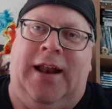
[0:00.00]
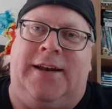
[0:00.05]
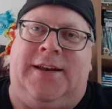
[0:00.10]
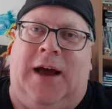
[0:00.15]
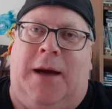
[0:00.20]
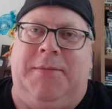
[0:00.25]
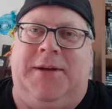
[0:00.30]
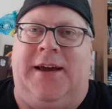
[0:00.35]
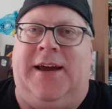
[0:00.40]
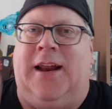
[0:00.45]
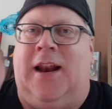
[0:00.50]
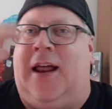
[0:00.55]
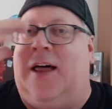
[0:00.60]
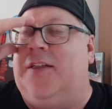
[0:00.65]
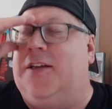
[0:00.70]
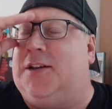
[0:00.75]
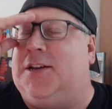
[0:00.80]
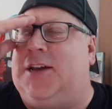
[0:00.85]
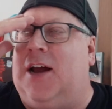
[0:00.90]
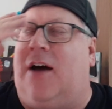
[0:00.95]
of times they get a
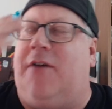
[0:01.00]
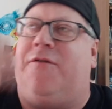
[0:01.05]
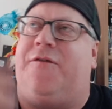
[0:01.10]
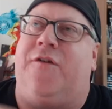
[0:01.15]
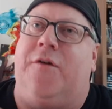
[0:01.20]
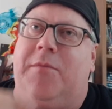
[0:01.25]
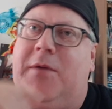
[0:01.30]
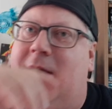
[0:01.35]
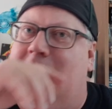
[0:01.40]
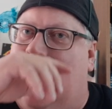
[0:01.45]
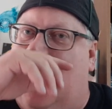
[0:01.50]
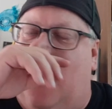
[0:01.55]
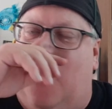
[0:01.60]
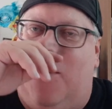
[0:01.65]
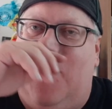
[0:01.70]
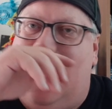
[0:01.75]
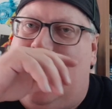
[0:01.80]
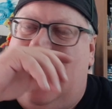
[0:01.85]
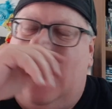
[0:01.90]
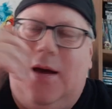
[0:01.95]
lot of stuff from, you
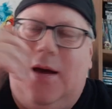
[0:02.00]
know...